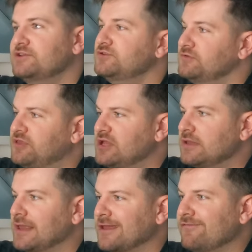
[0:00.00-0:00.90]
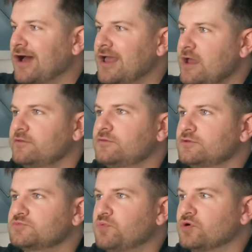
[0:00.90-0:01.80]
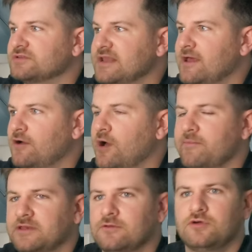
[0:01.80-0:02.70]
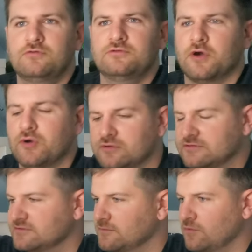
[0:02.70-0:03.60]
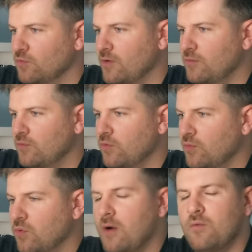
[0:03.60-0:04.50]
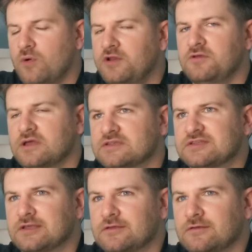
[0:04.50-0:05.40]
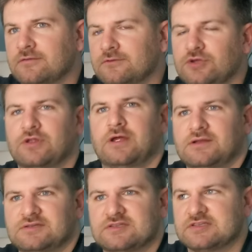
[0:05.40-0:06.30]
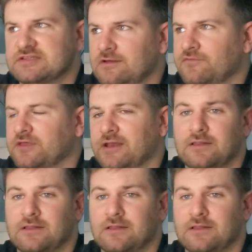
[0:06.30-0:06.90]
I do think like if I had those books now, I mean, who knows? What what what do you guys think you could honestly sell for that?